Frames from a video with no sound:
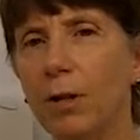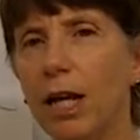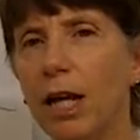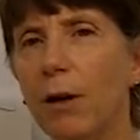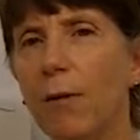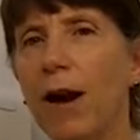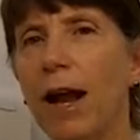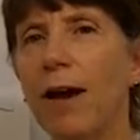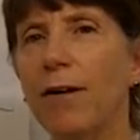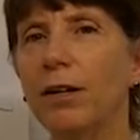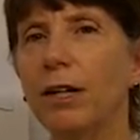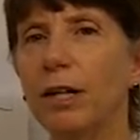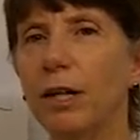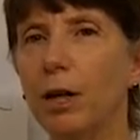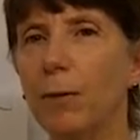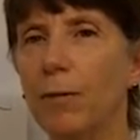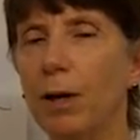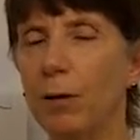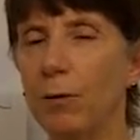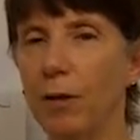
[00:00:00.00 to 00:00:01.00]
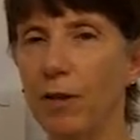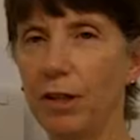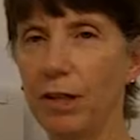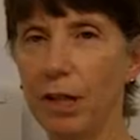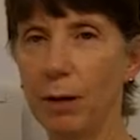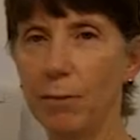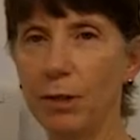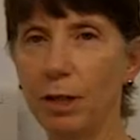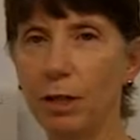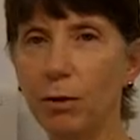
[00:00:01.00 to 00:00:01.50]
play around a little bit with
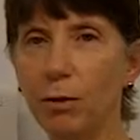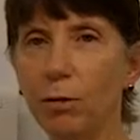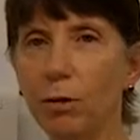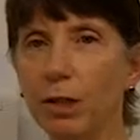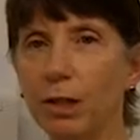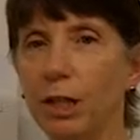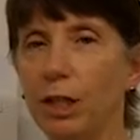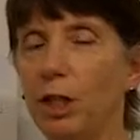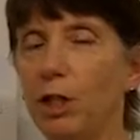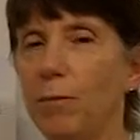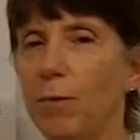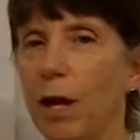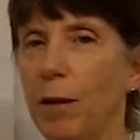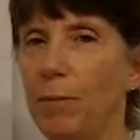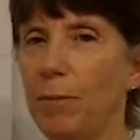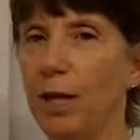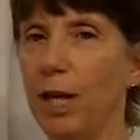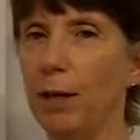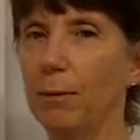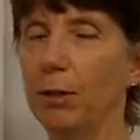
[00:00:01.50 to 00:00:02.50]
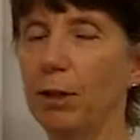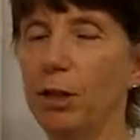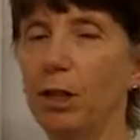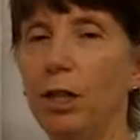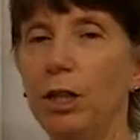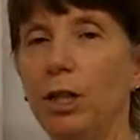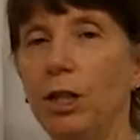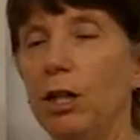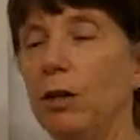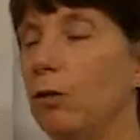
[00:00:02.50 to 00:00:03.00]
some of the tools that you might be able
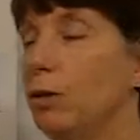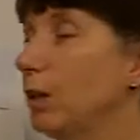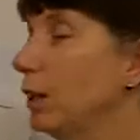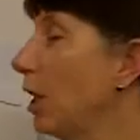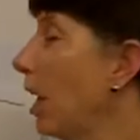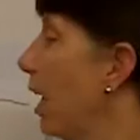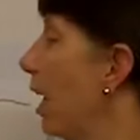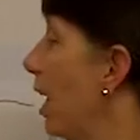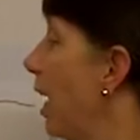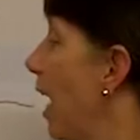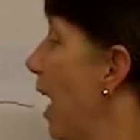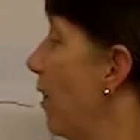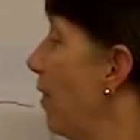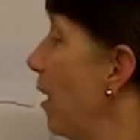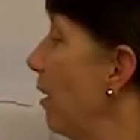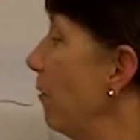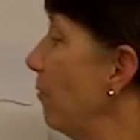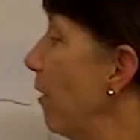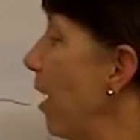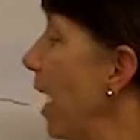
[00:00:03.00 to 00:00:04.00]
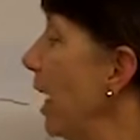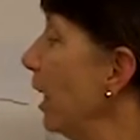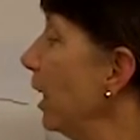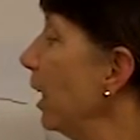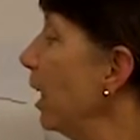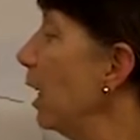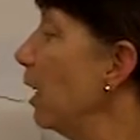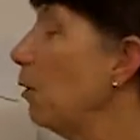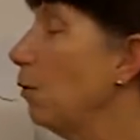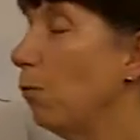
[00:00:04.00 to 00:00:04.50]
to use. And then
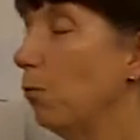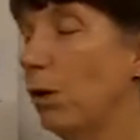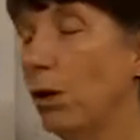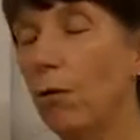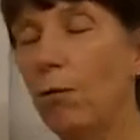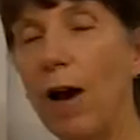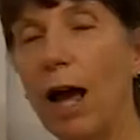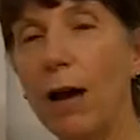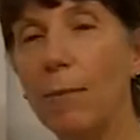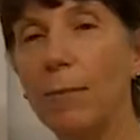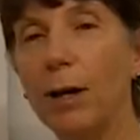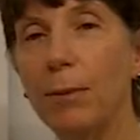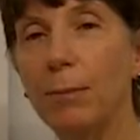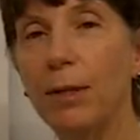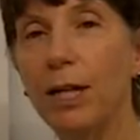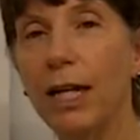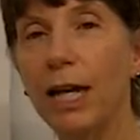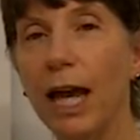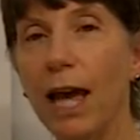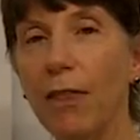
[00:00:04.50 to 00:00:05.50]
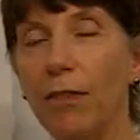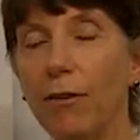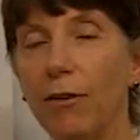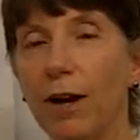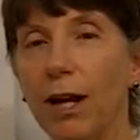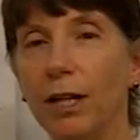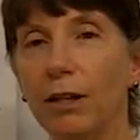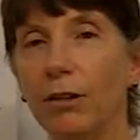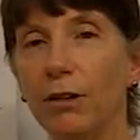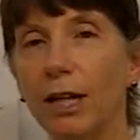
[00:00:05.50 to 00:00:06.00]
finally, we'll wrap up
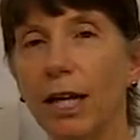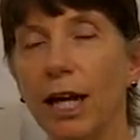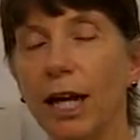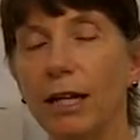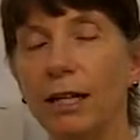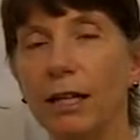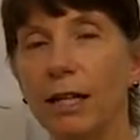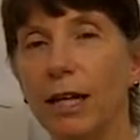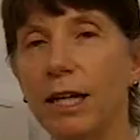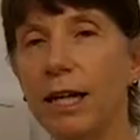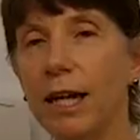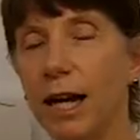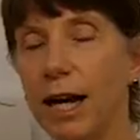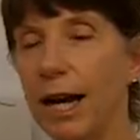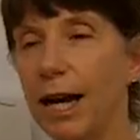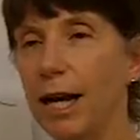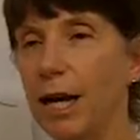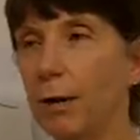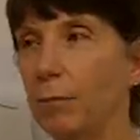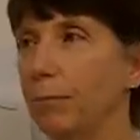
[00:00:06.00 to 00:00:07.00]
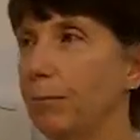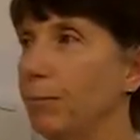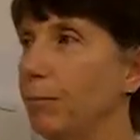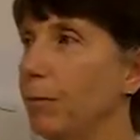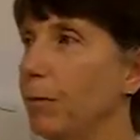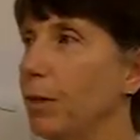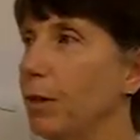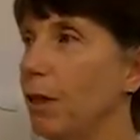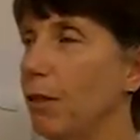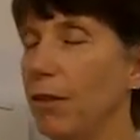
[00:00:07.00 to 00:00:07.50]
together and look at
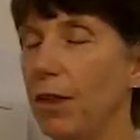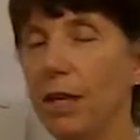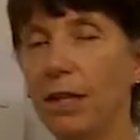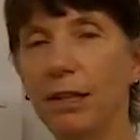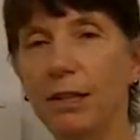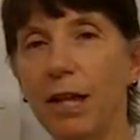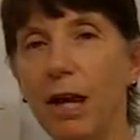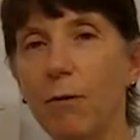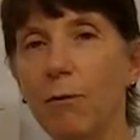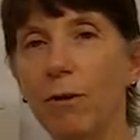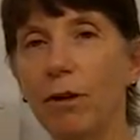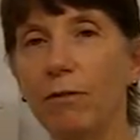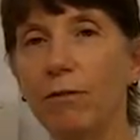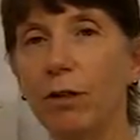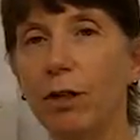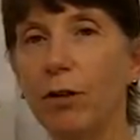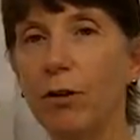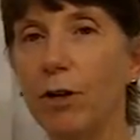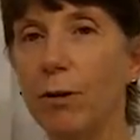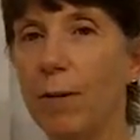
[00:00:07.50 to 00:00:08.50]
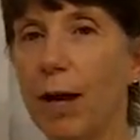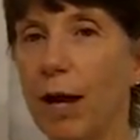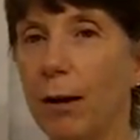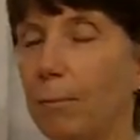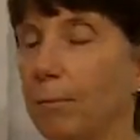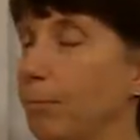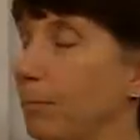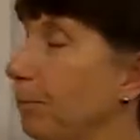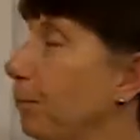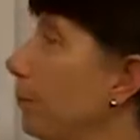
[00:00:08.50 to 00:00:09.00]
the things that we've learned about.